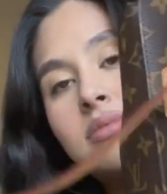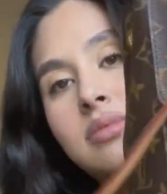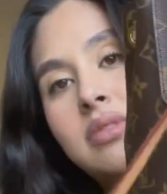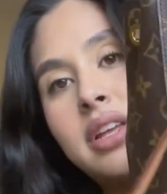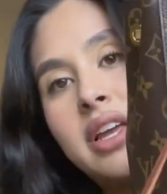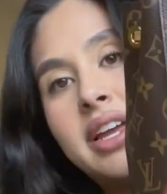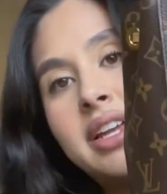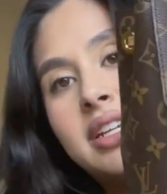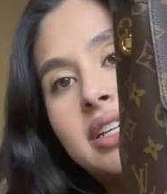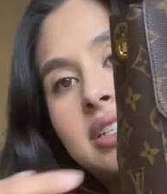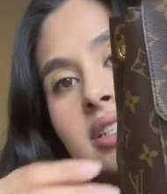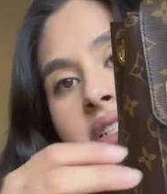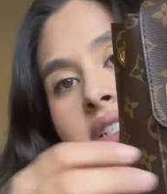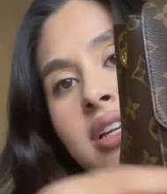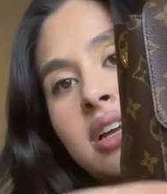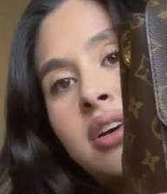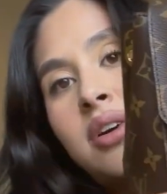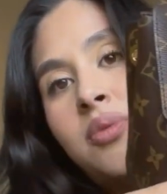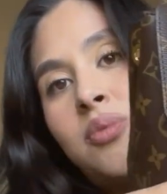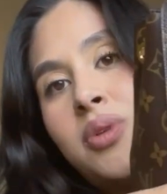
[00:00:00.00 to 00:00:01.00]
It does
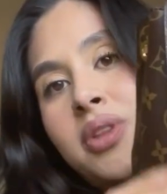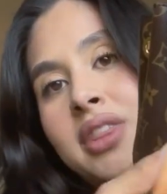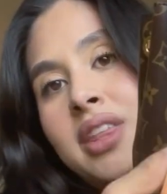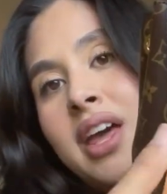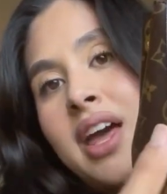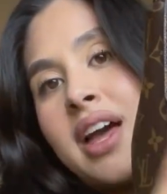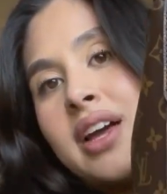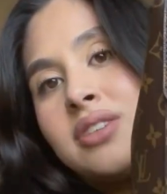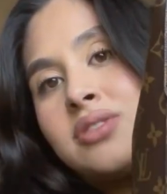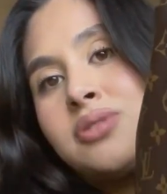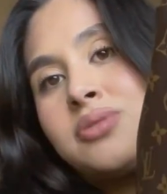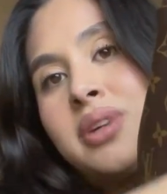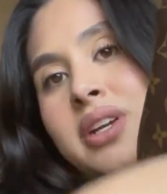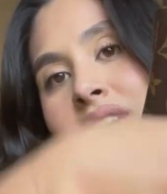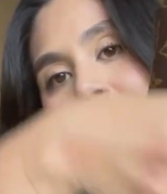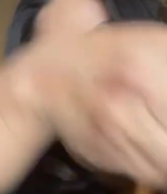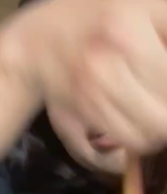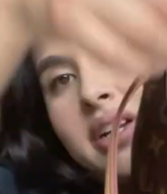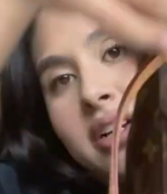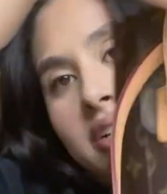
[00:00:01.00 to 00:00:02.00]
come with the handle right
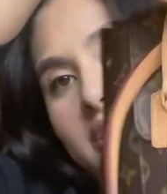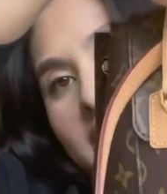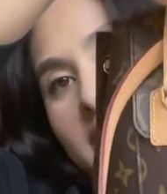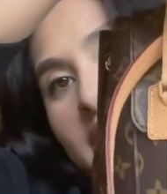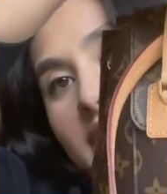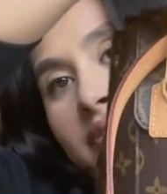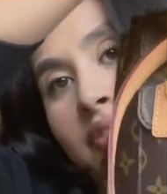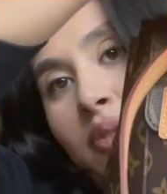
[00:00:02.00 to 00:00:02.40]
here, like if